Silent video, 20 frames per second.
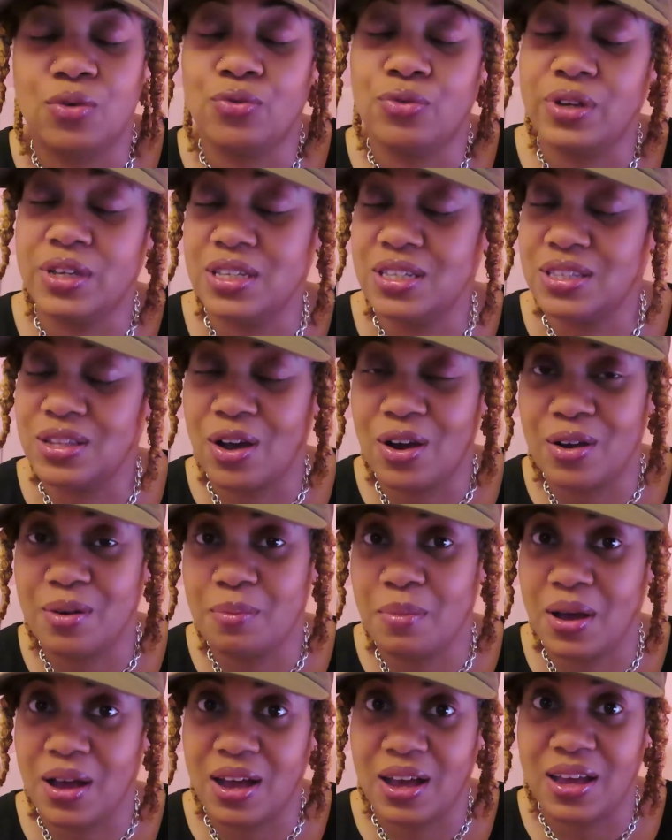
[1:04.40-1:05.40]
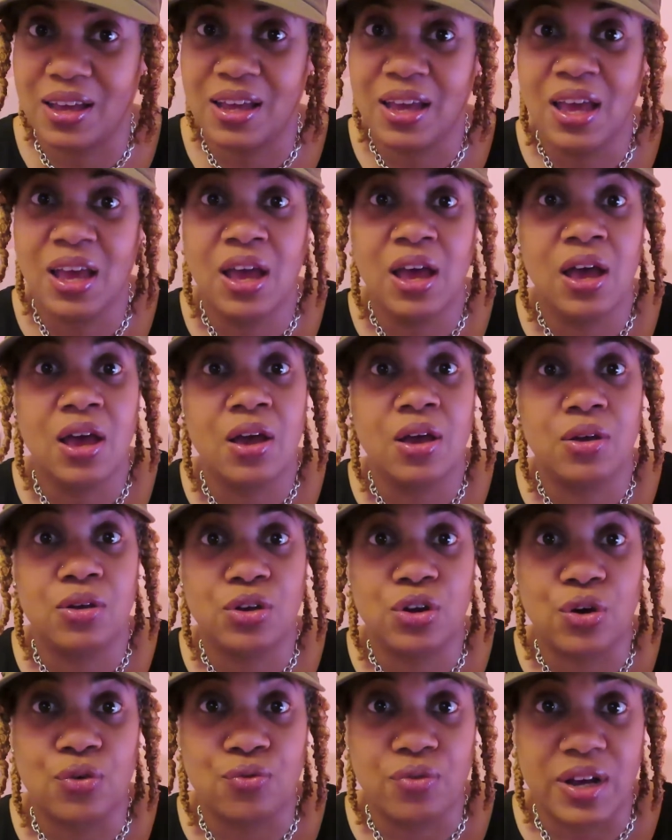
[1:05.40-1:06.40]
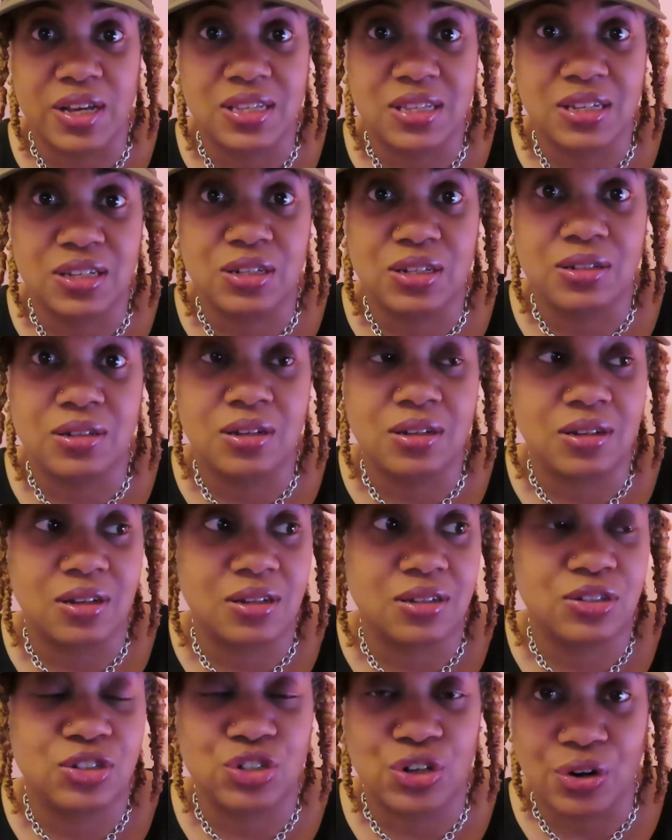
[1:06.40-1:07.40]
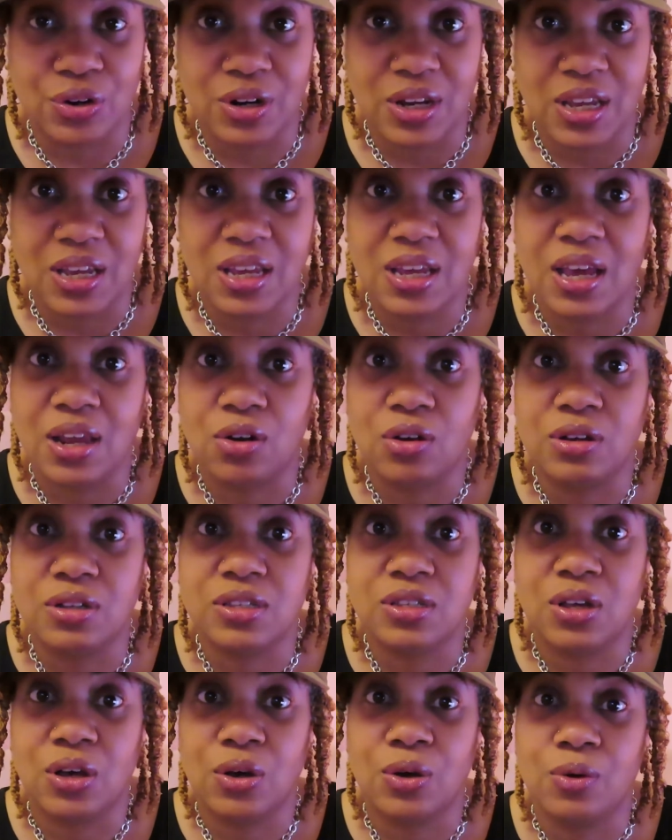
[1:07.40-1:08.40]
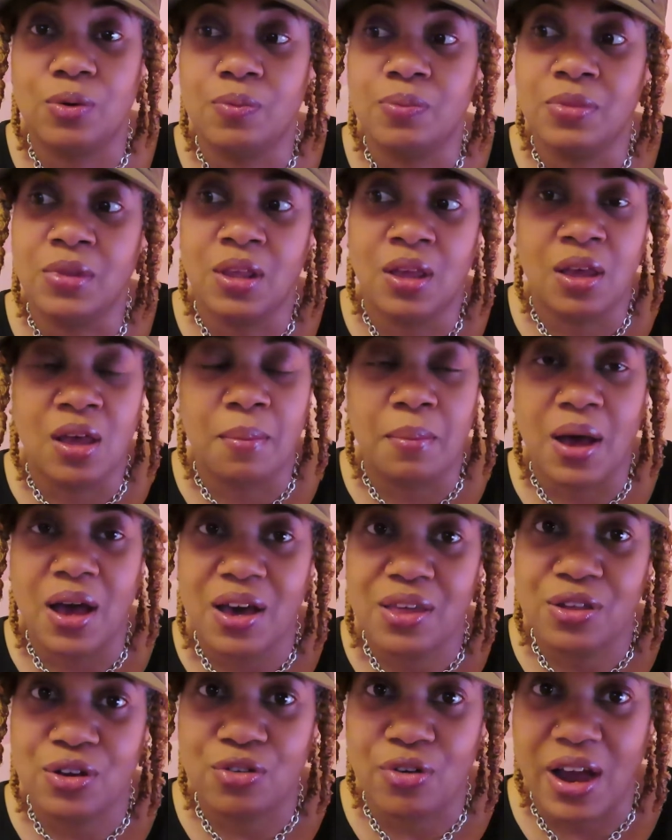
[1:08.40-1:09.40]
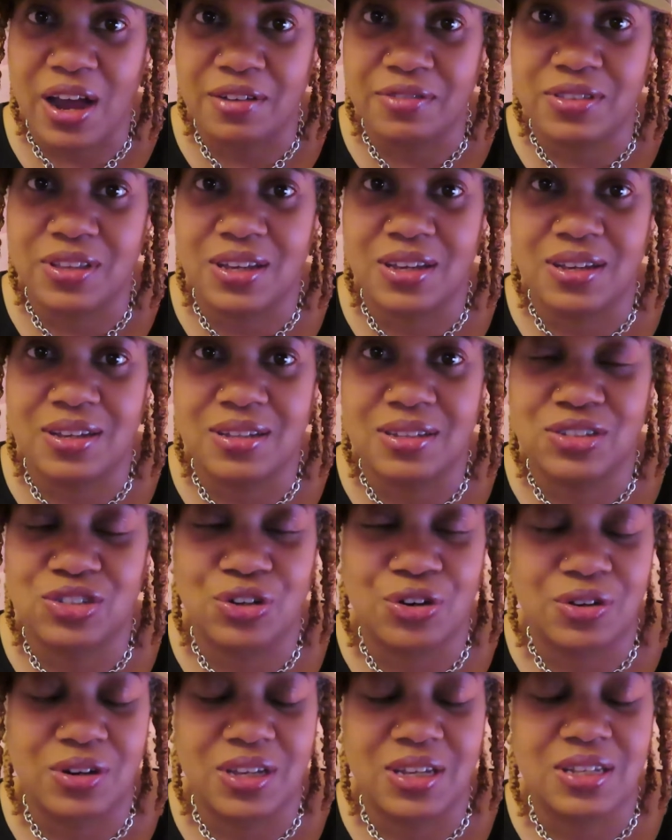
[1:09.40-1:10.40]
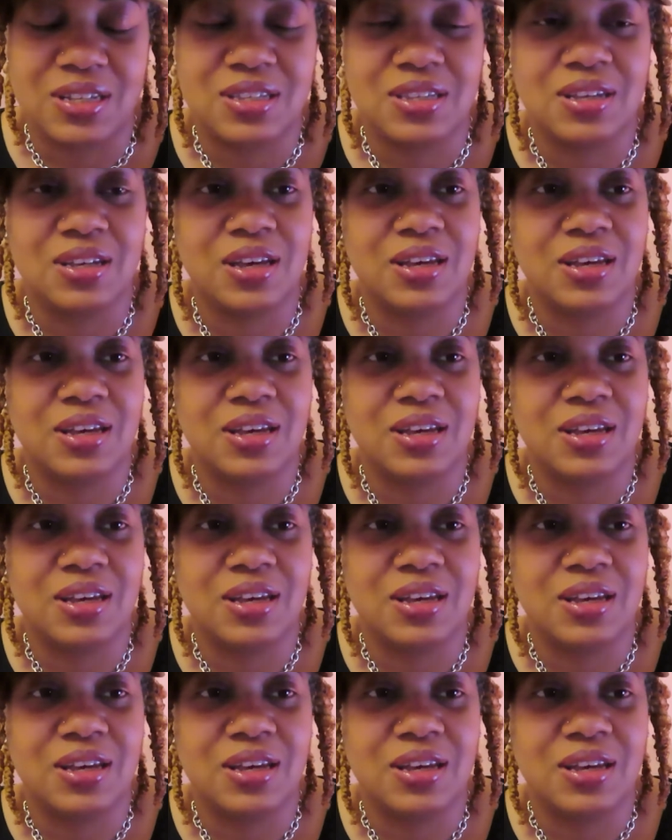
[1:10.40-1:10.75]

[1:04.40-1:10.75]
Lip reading: restart my, resin journey, and also my other crafting journeys.